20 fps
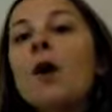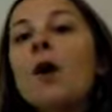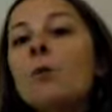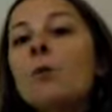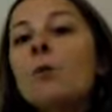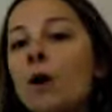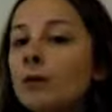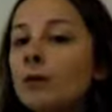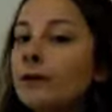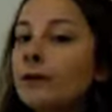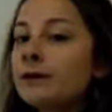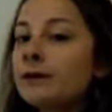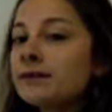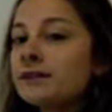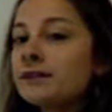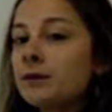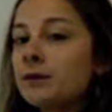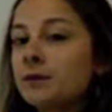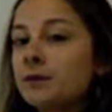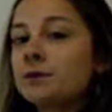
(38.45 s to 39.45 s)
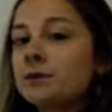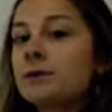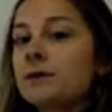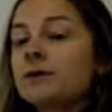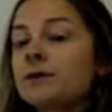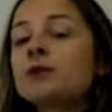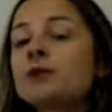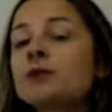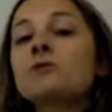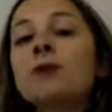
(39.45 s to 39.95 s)
What we would do is we
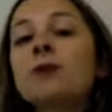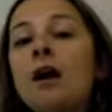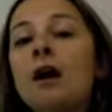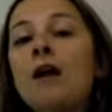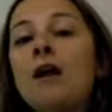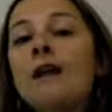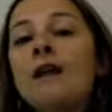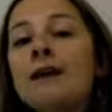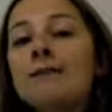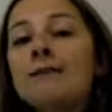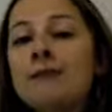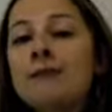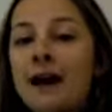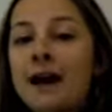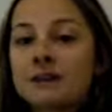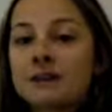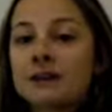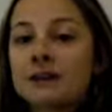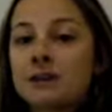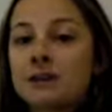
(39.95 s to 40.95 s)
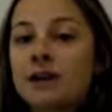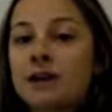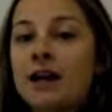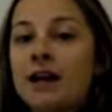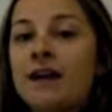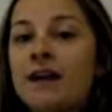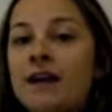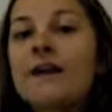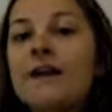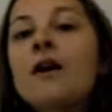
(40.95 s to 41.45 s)
would draw that factor tree.
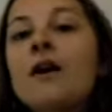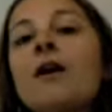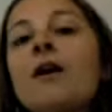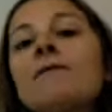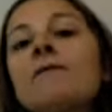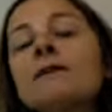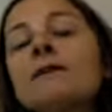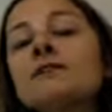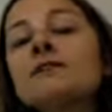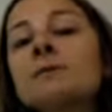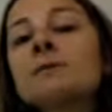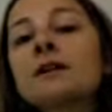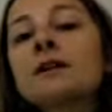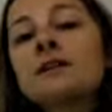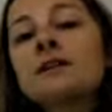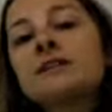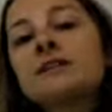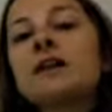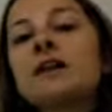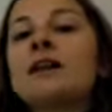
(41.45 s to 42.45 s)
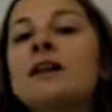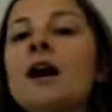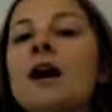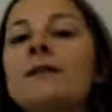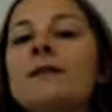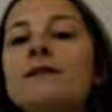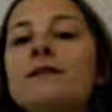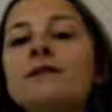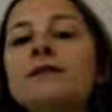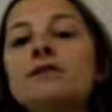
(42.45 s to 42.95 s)
First, we're going to start
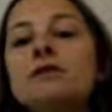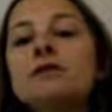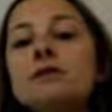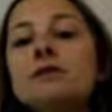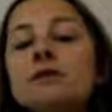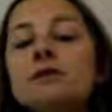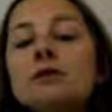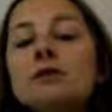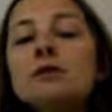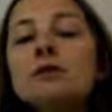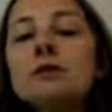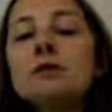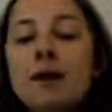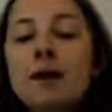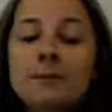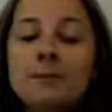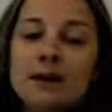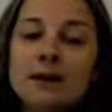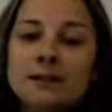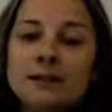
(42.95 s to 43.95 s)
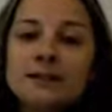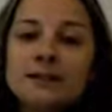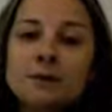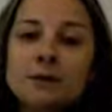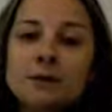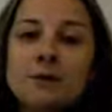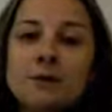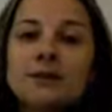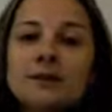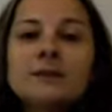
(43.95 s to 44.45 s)
out with two numbers that
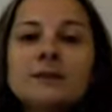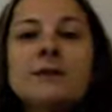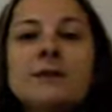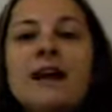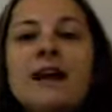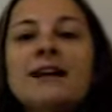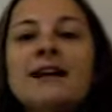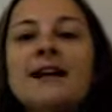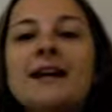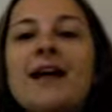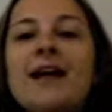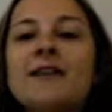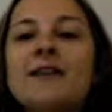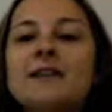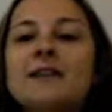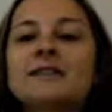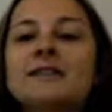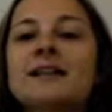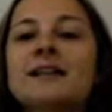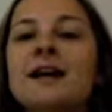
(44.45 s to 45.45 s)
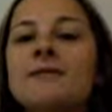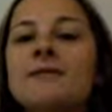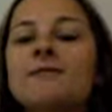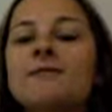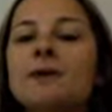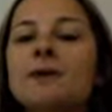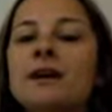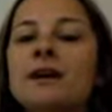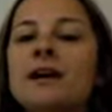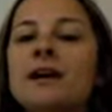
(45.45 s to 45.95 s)
will multiply together to get
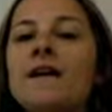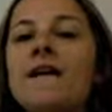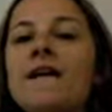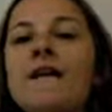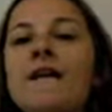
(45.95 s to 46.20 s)
40.